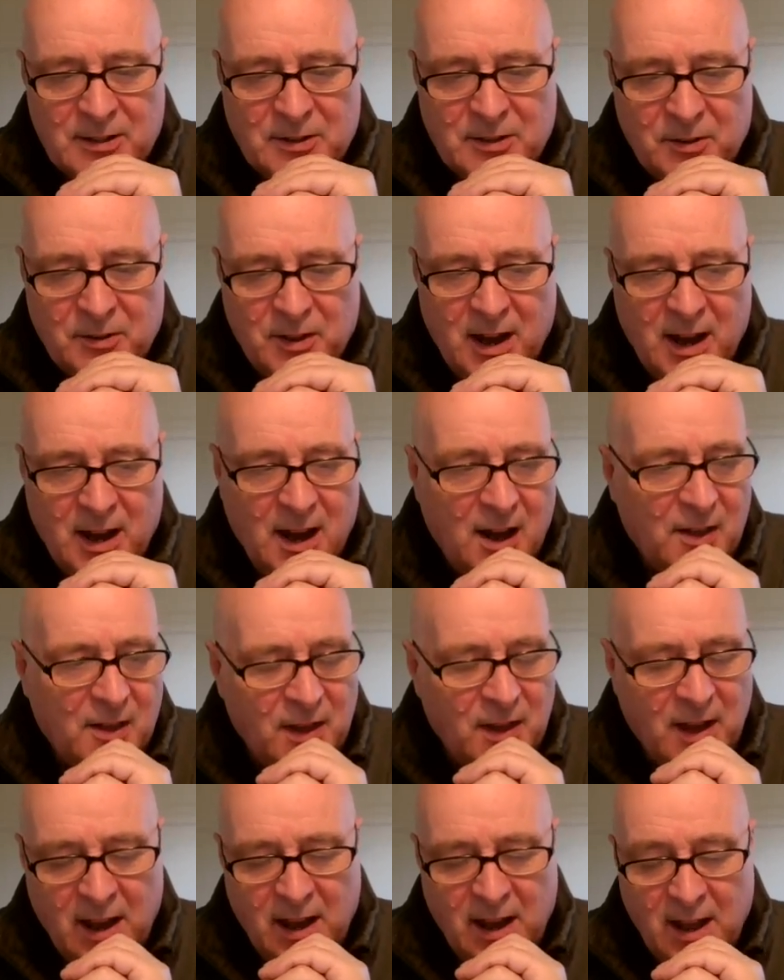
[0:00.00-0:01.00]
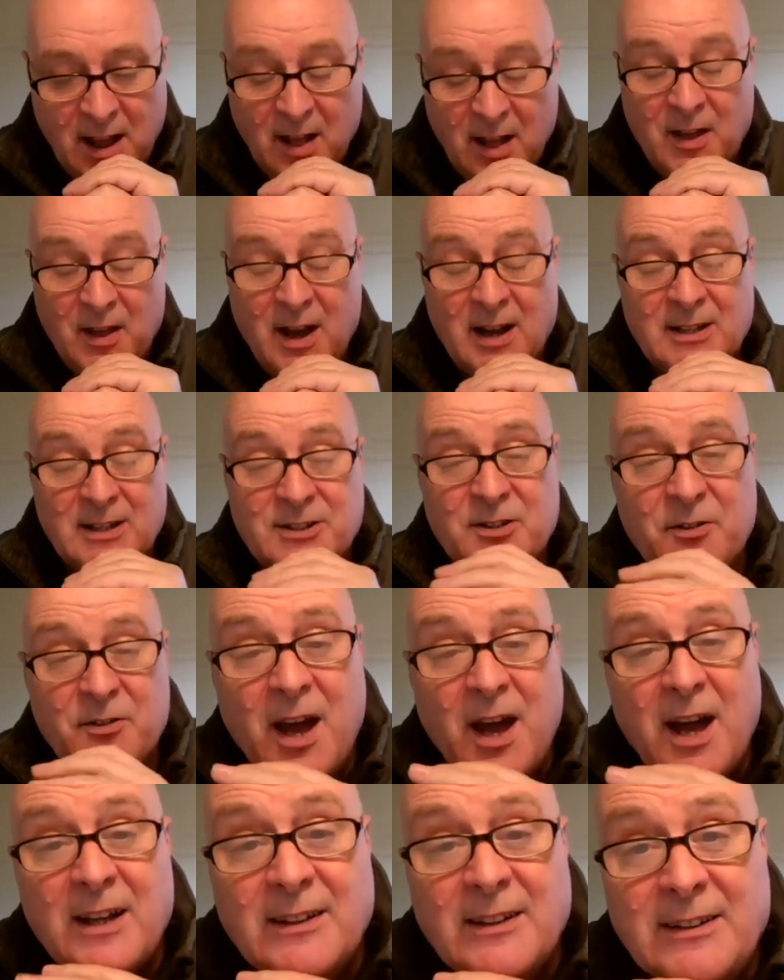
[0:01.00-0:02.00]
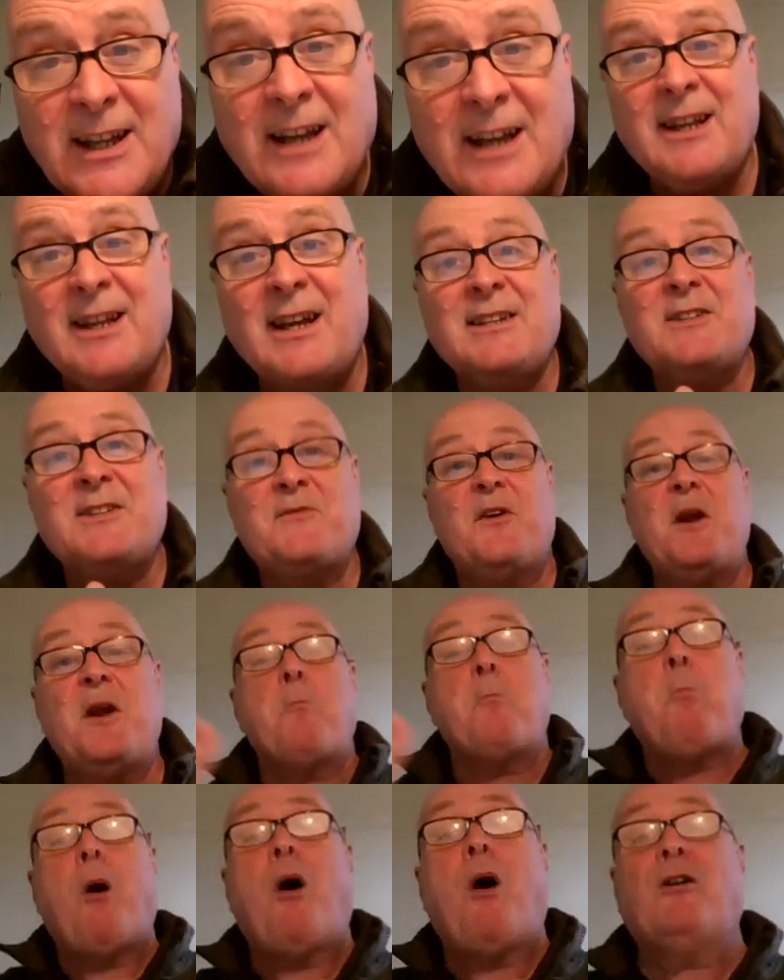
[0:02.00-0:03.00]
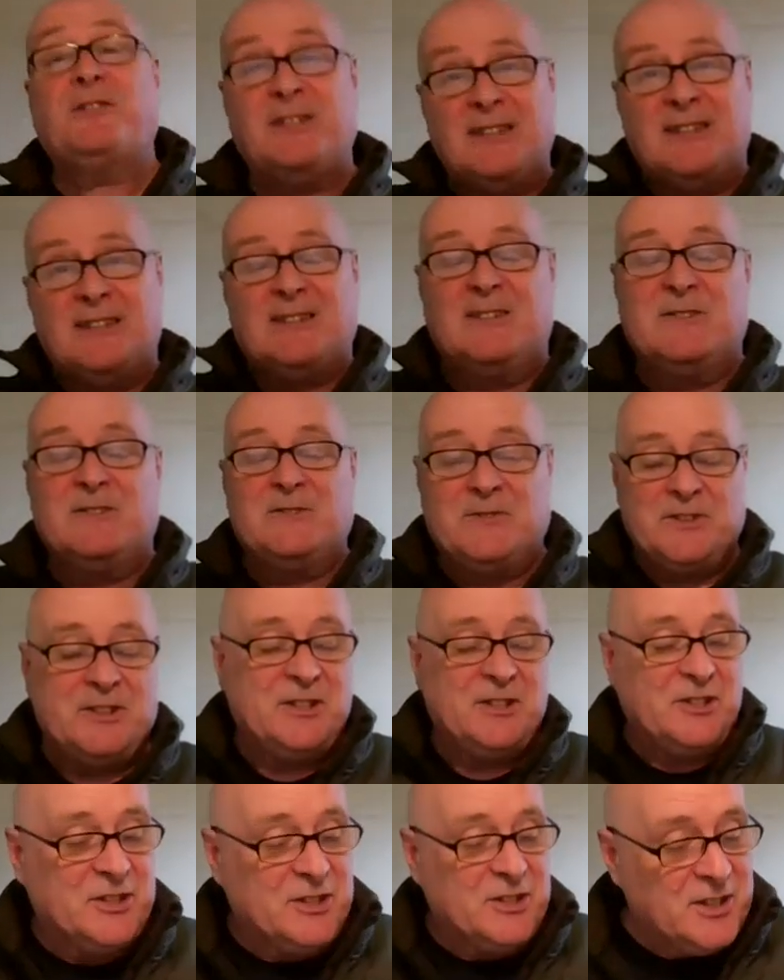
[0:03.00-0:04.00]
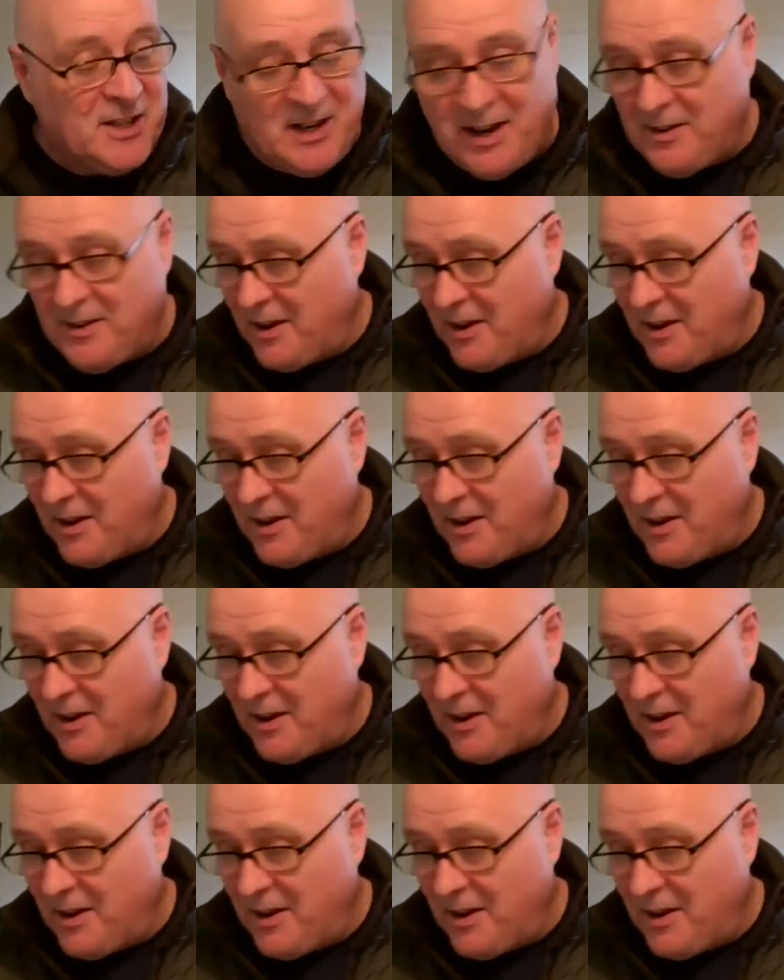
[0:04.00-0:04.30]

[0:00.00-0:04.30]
So that, I think that's a very potted version.